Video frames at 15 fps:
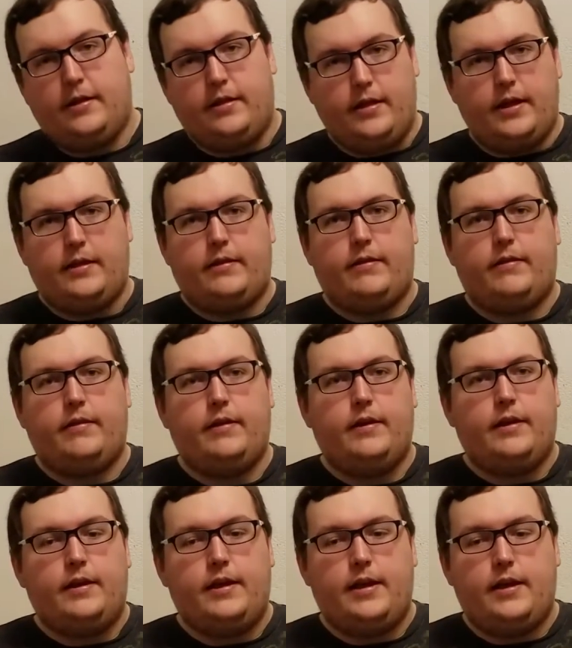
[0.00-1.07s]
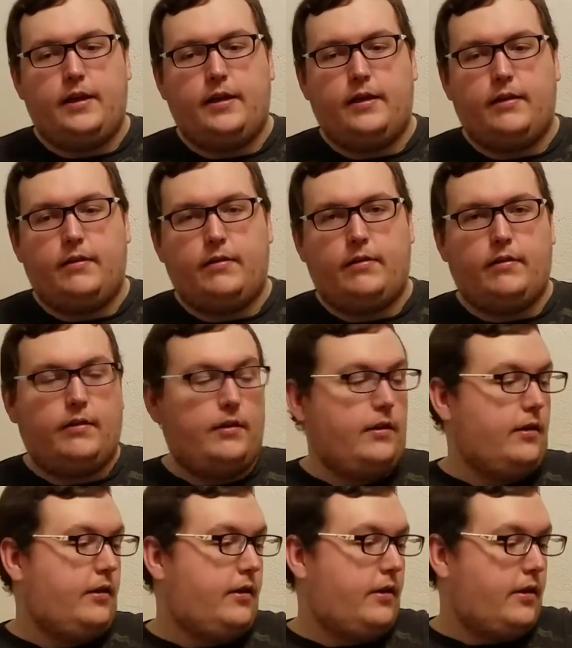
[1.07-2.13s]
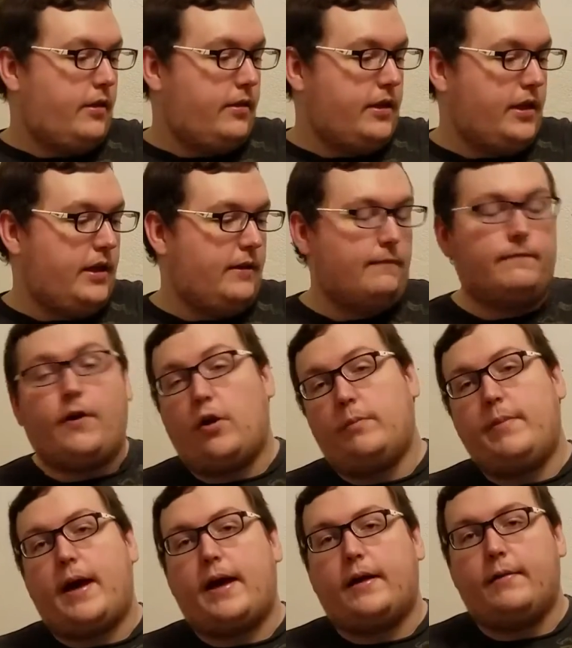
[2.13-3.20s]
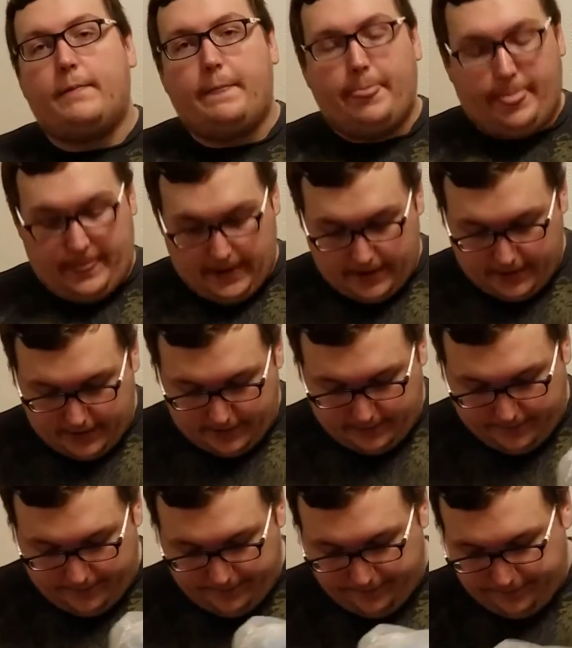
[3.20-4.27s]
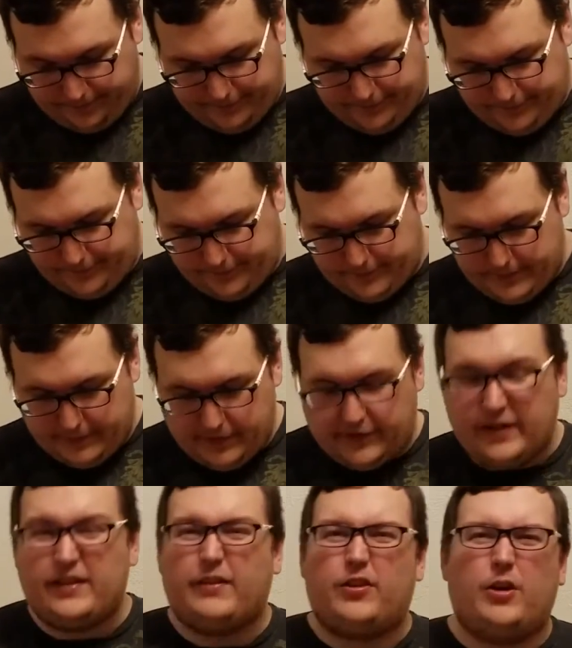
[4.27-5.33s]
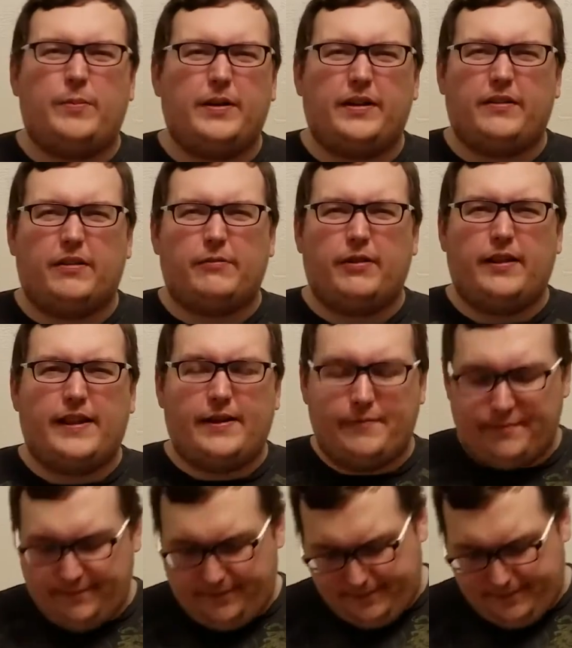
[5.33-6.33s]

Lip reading: this is the vault bag. Let me just get this open because it's really loud.